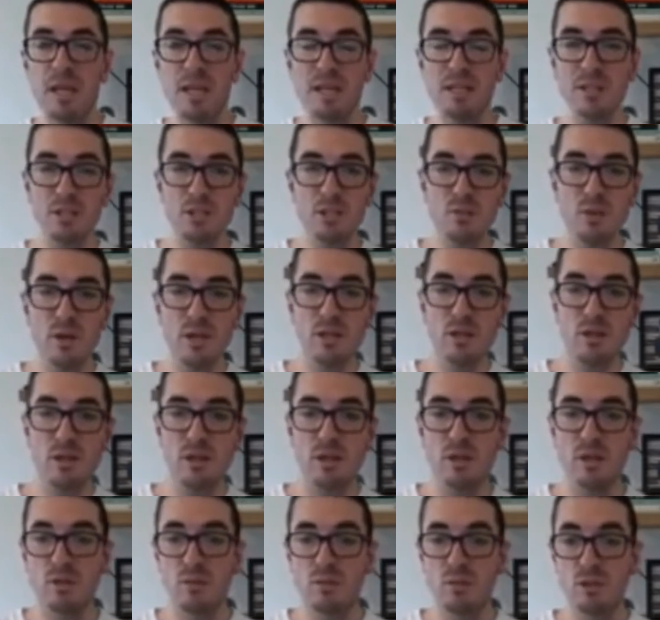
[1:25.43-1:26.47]
This is where you
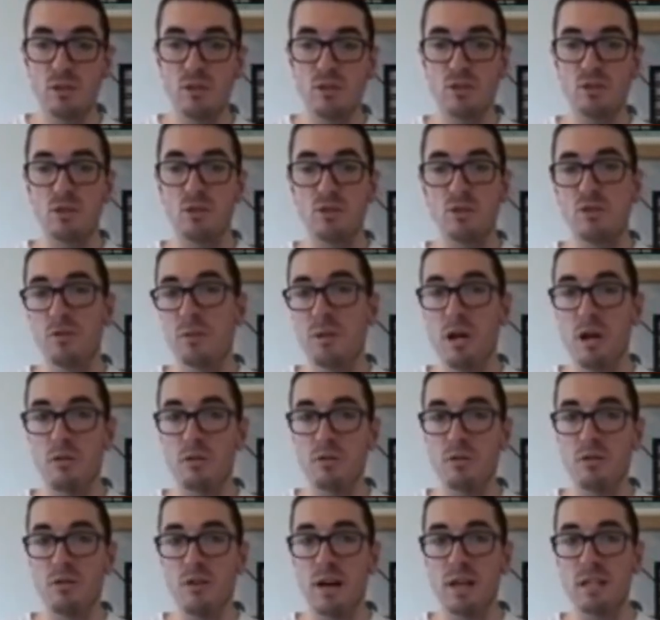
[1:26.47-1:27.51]
can restore it from an
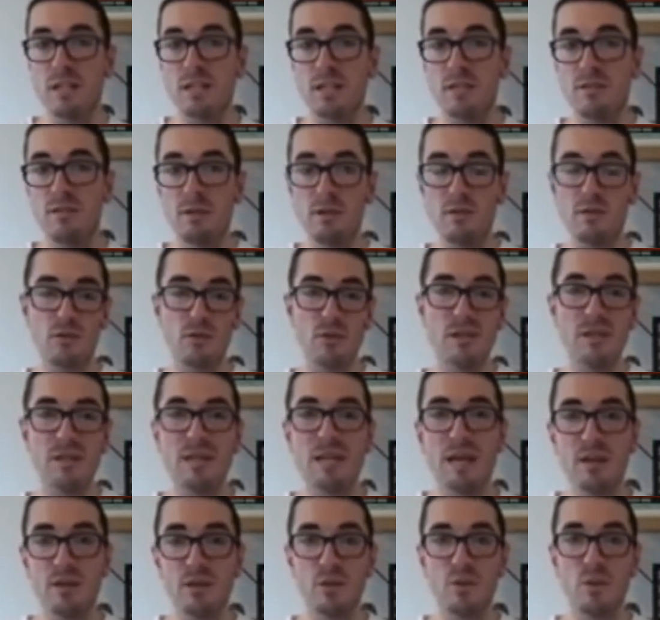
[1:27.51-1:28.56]
old device. If you've written
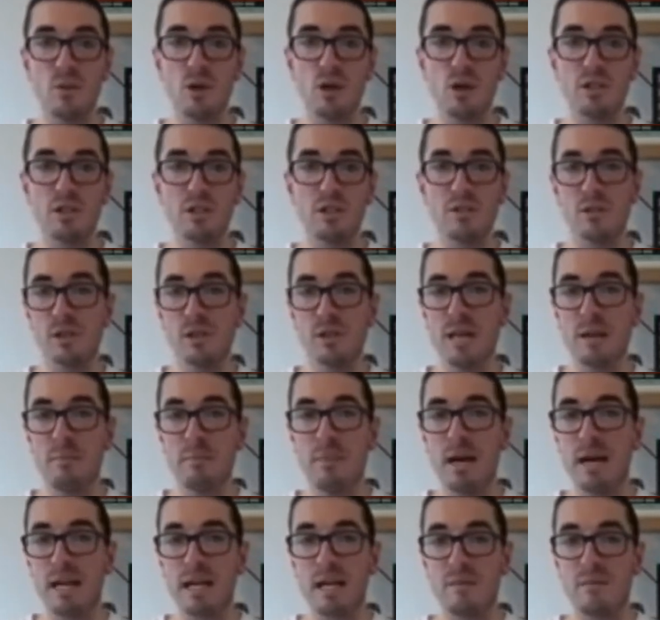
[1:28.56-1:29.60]
down your words and you've got that
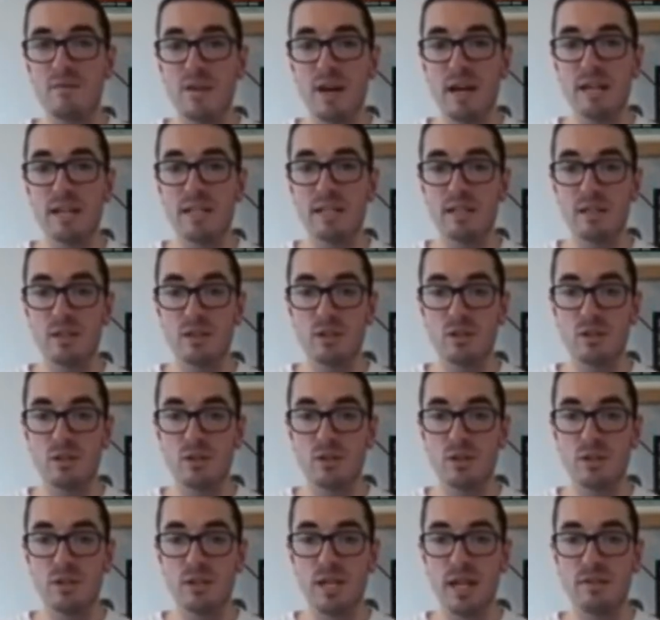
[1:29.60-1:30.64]
backup phrase
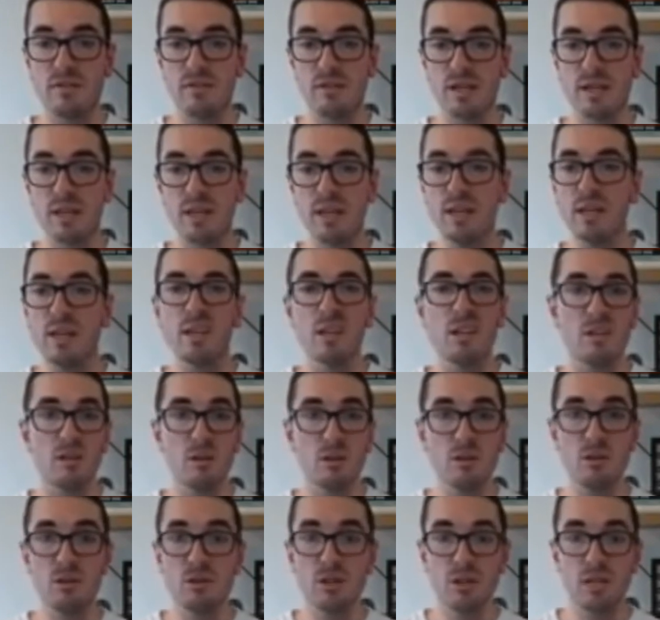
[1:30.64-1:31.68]
stored safely, you
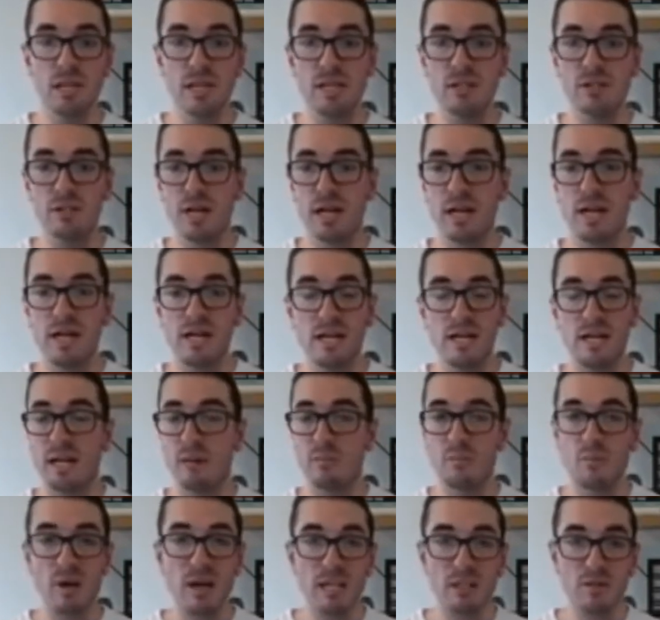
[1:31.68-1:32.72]
lose your Ledger,
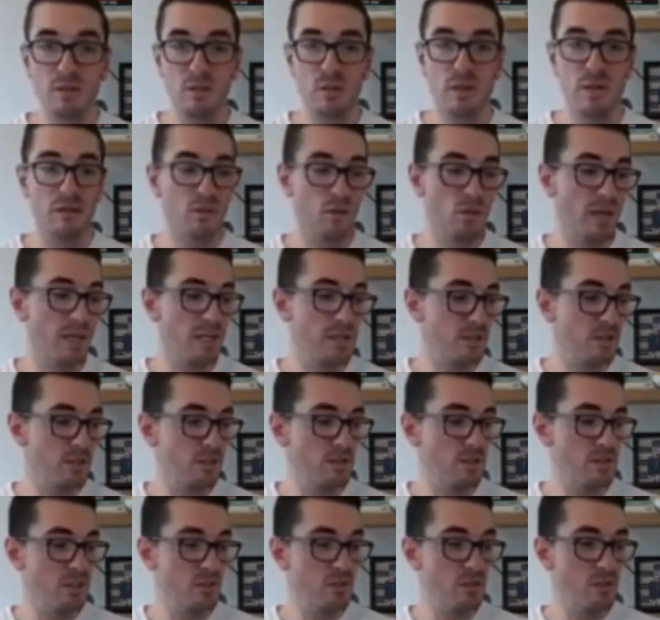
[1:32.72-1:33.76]
it breaks for whatever reason,
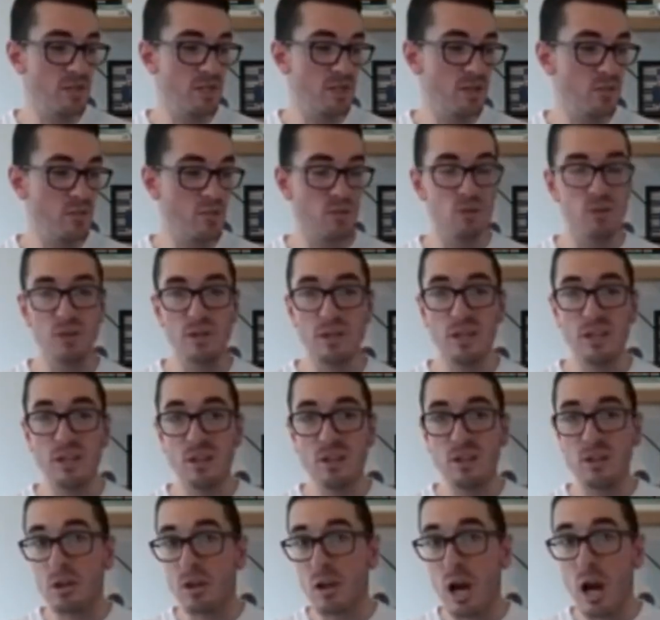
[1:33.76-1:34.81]
or you just want to import
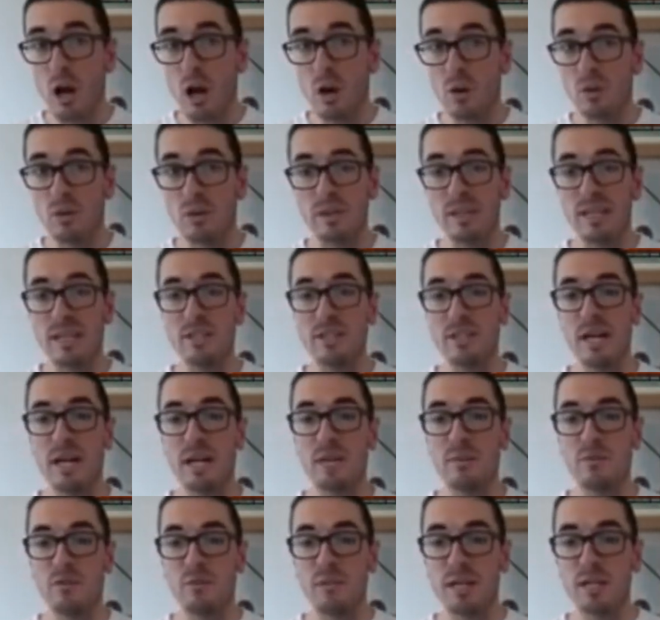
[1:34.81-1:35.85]
your old Ledger
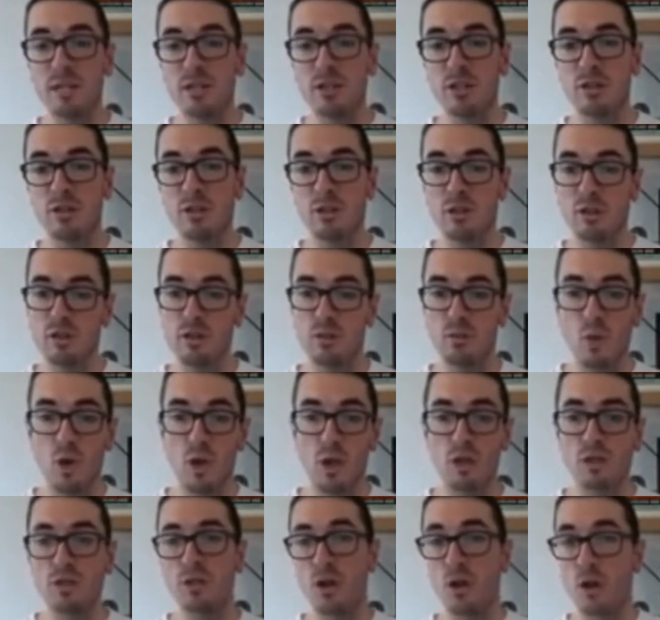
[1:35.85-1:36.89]
information and
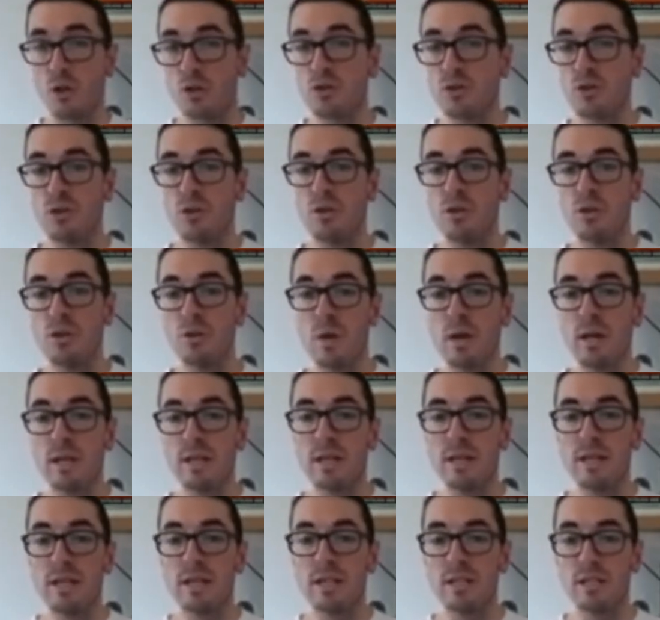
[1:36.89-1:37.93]
wallets onto the new one,
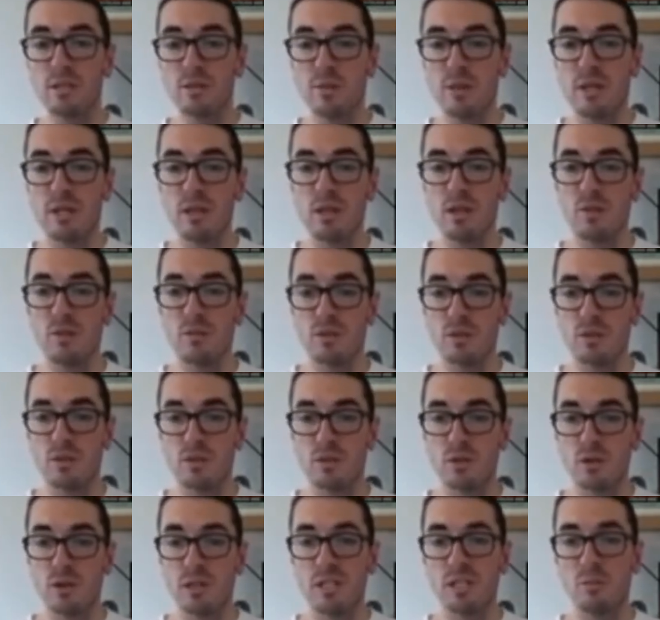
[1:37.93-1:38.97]
this is where you can
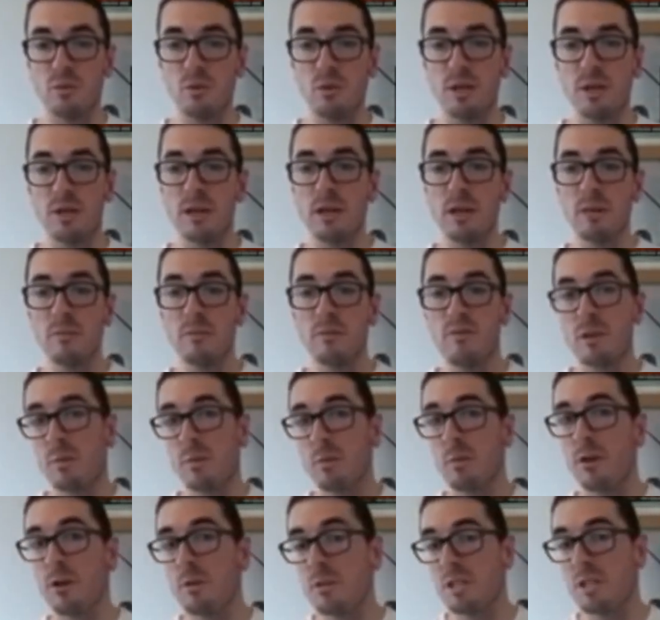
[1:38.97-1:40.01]
restore at this point. But for the
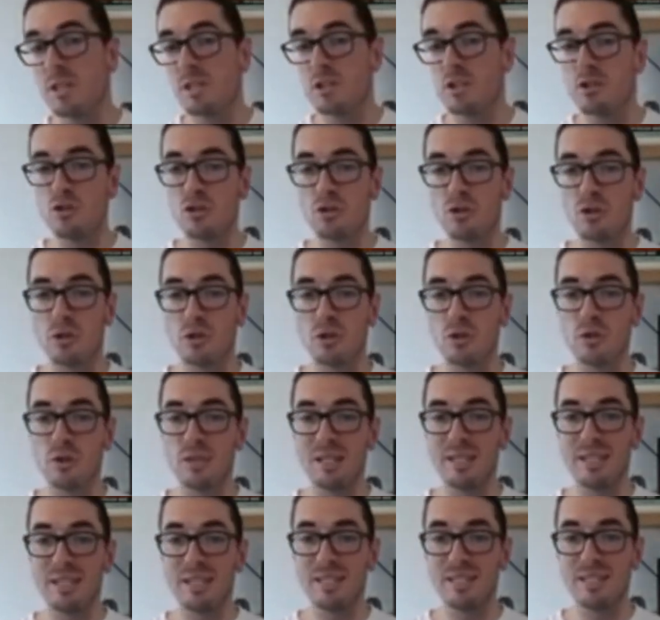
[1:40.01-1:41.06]
purpose of this tutorial,
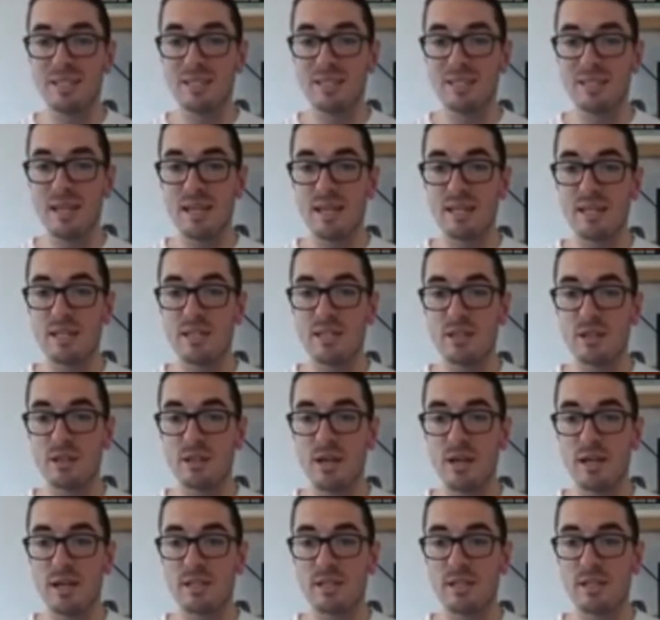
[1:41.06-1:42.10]
let's just
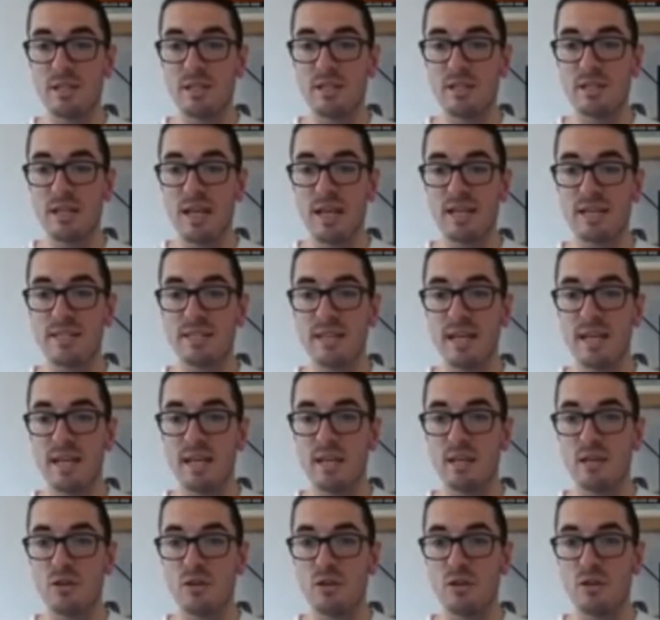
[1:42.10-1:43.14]
initialize this as
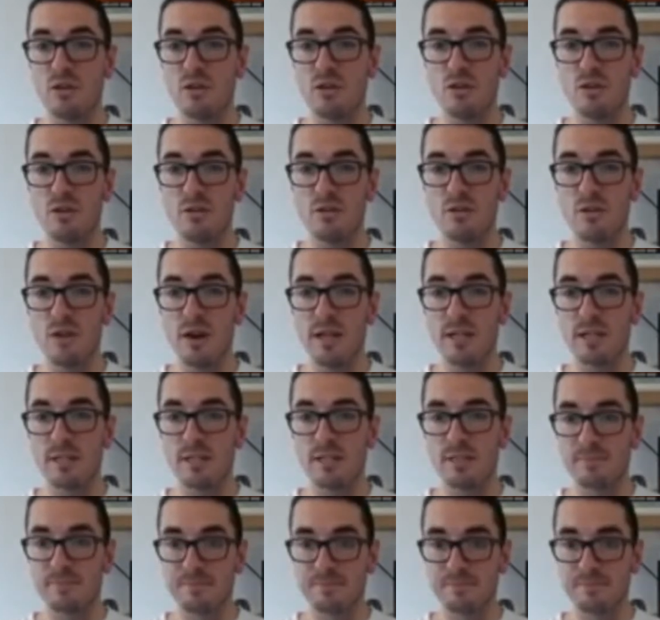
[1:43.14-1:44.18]
a new device.